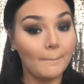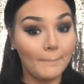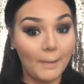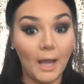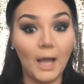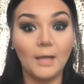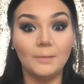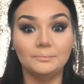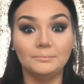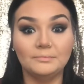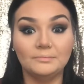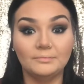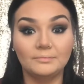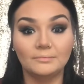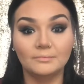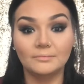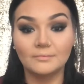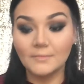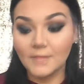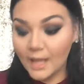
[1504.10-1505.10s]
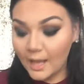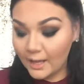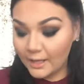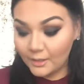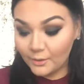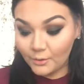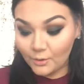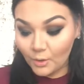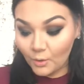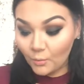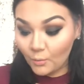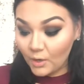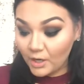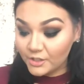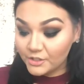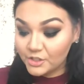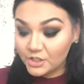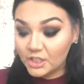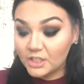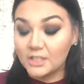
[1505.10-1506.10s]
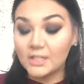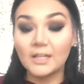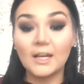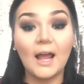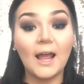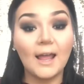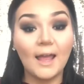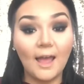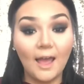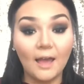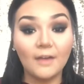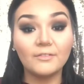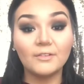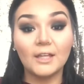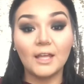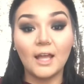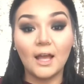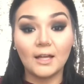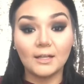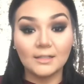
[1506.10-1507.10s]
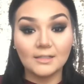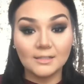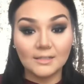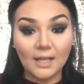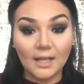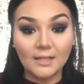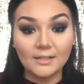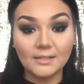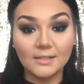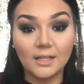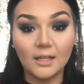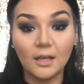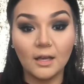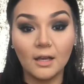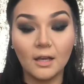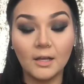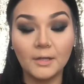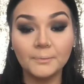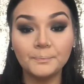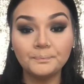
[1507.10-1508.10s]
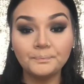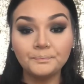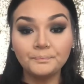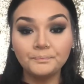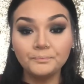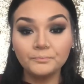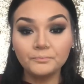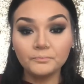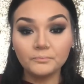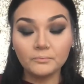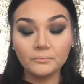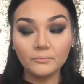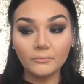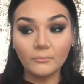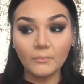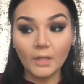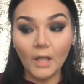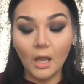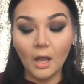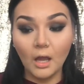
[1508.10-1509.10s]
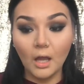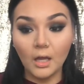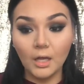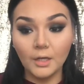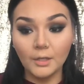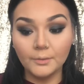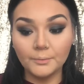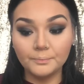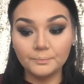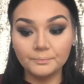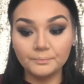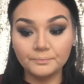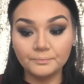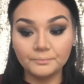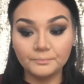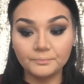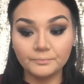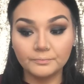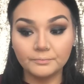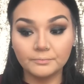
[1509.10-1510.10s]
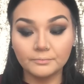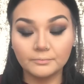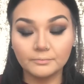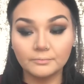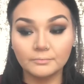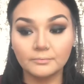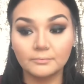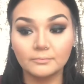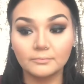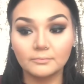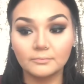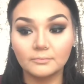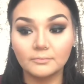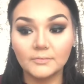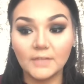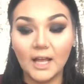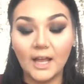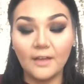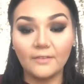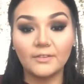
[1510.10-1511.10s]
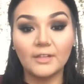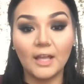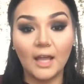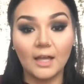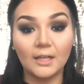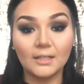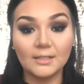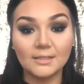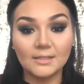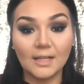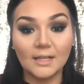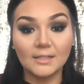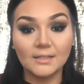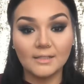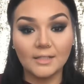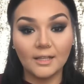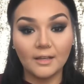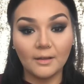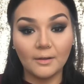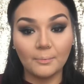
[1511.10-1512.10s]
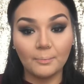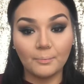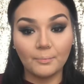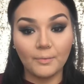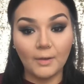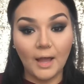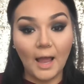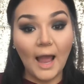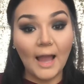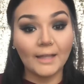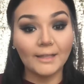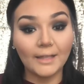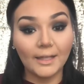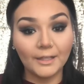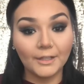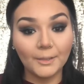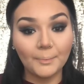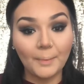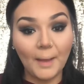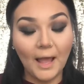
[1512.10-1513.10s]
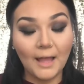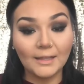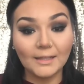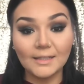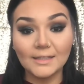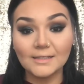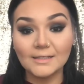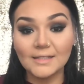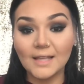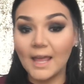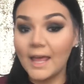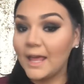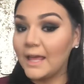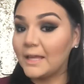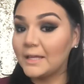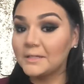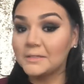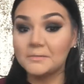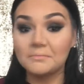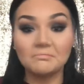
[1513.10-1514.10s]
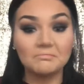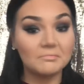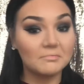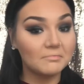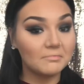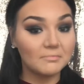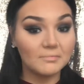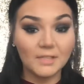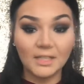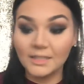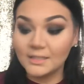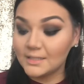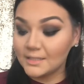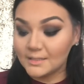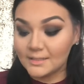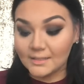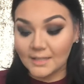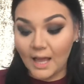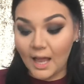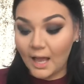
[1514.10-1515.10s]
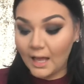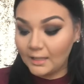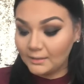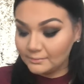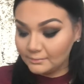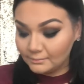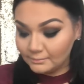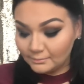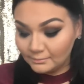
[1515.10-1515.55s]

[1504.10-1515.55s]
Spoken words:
Bomb. I don't know what she did. I have the Anastasia I have the Anastasia highlighter palettes, and it does not.